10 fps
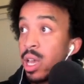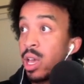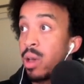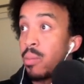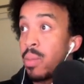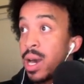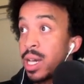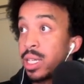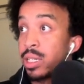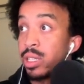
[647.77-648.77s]
my
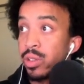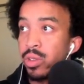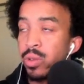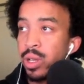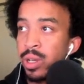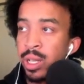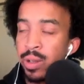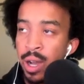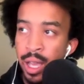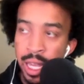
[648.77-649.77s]
click-through rate and
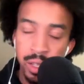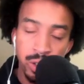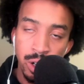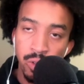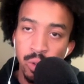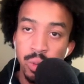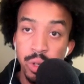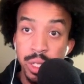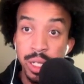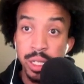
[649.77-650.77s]
anything over
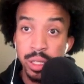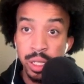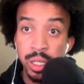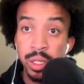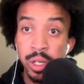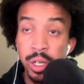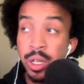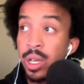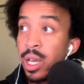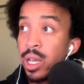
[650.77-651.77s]
1% is good.
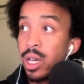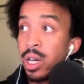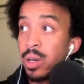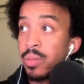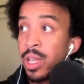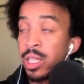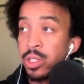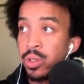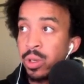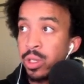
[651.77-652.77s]
That lets you
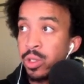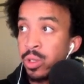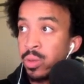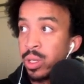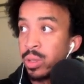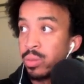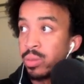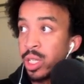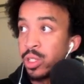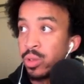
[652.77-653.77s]
know that you're
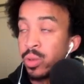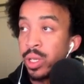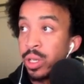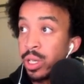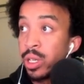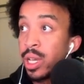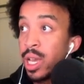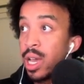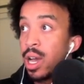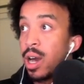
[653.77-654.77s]
doing good.
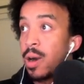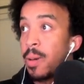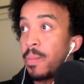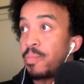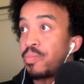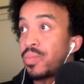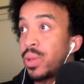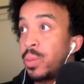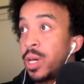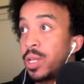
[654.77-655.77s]

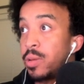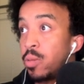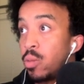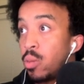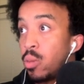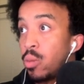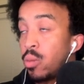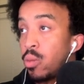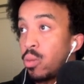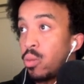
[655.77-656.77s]
But
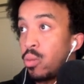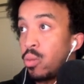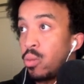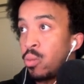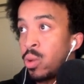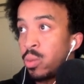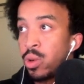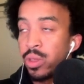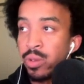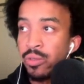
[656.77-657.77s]

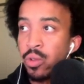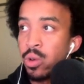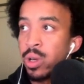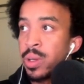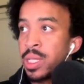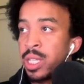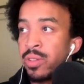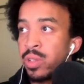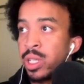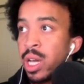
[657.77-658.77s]
1.34 is definitely
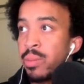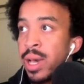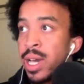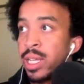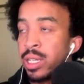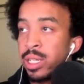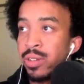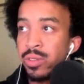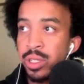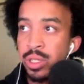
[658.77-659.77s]
not bad. It can definitely still